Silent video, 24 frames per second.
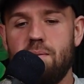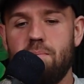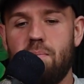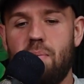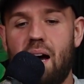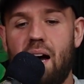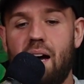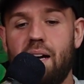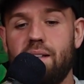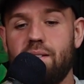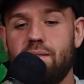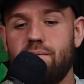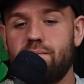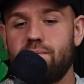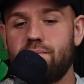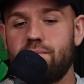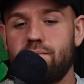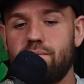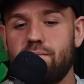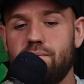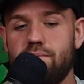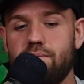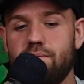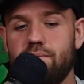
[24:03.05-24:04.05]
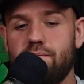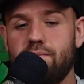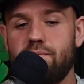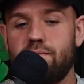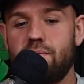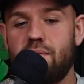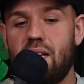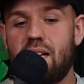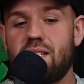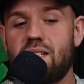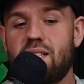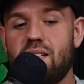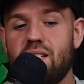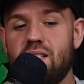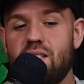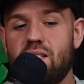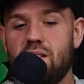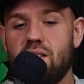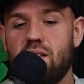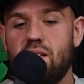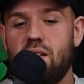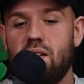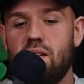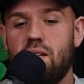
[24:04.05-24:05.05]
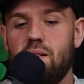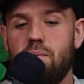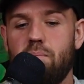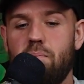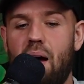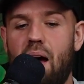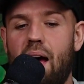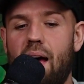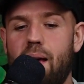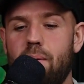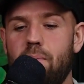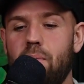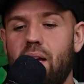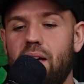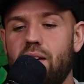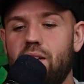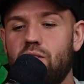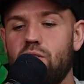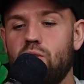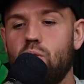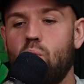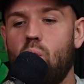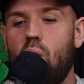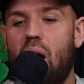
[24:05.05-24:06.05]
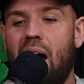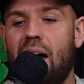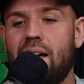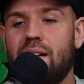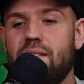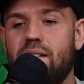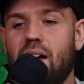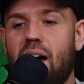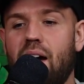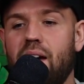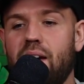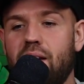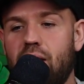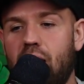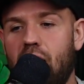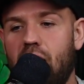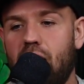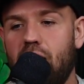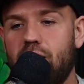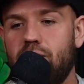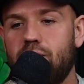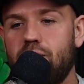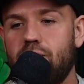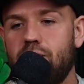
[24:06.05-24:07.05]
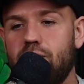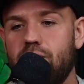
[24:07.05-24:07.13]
Bye. This is, but I'm like so anti that.